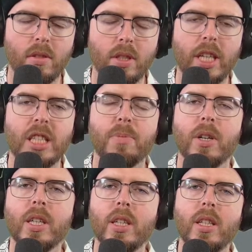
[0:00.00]
He's
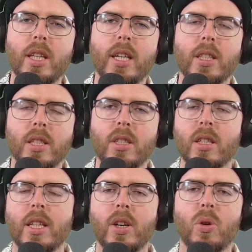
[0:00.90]
bringing in that
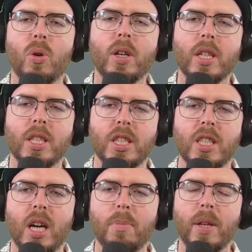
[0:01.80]
that organ as a
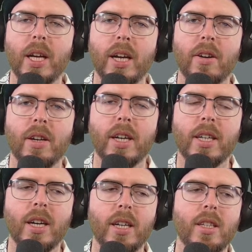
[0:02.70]
sub layer, and I
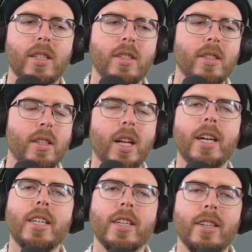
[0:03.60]
kind of
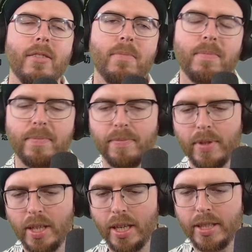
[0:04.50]
like it.
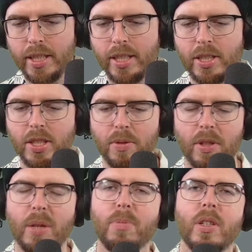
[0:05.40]
I think this is a
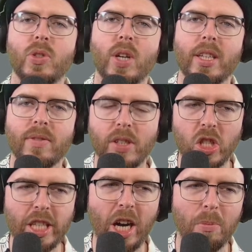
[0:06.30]
really pretty track to finish
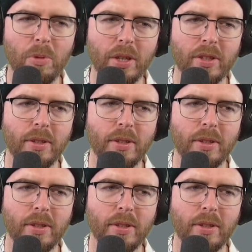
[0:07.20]
the album with.